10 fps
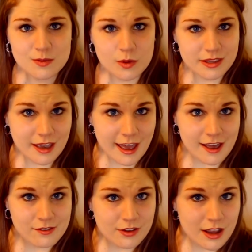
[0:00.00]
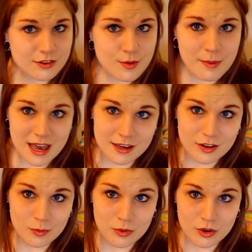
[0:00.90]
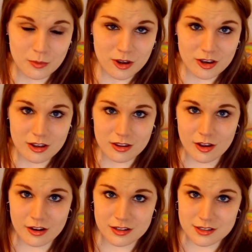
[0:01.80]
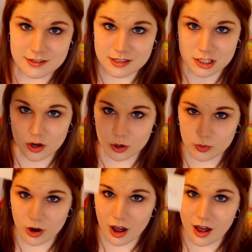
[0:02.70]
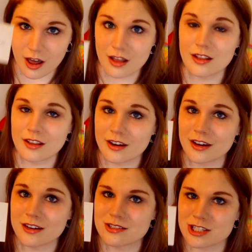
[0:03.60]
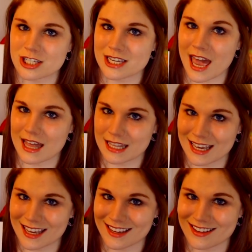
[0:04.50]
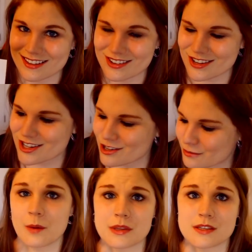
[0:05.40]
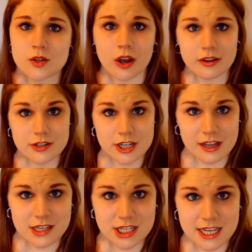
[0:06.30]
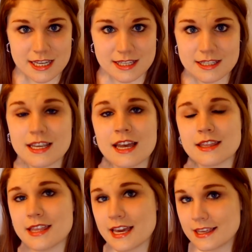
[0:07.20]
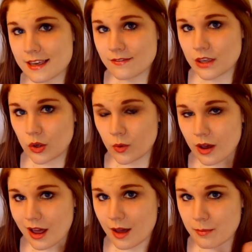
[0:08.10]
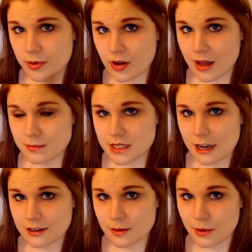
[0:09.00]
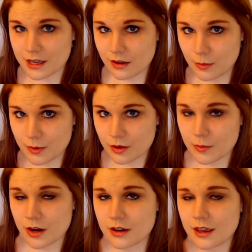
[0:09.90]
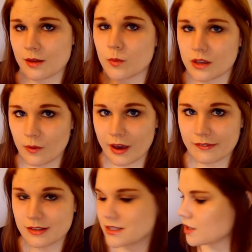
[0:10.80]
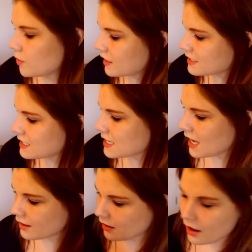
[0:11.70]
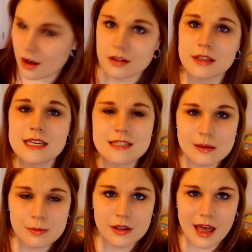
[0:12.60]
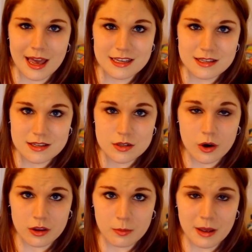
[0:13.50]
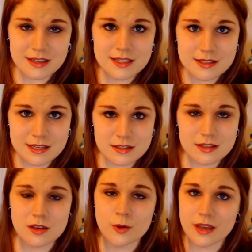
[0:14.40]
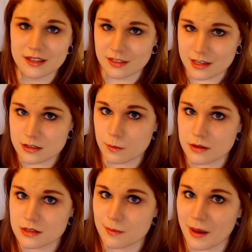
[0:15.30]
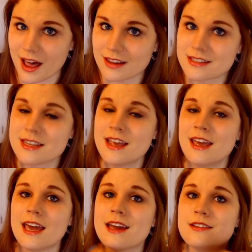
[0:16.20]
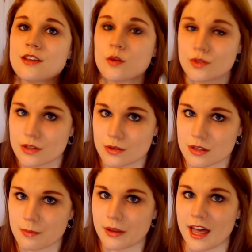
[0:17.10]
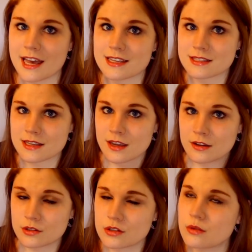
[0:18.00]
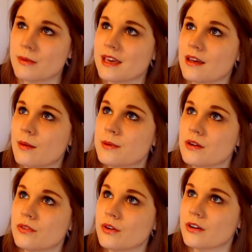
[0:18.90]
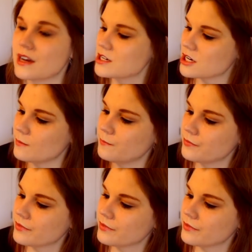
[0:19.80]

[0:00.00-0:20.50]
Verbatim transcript: is what they have on the back of your bookmark called the ScrawlrChallenge. Now what the ScrawlrChallenge is, they give you a prompt on the back of your bookmark, and what you have to do is take all these supplies that ScrawlrBox has sent to you in this month's box and use those supplies to make a beautiful creation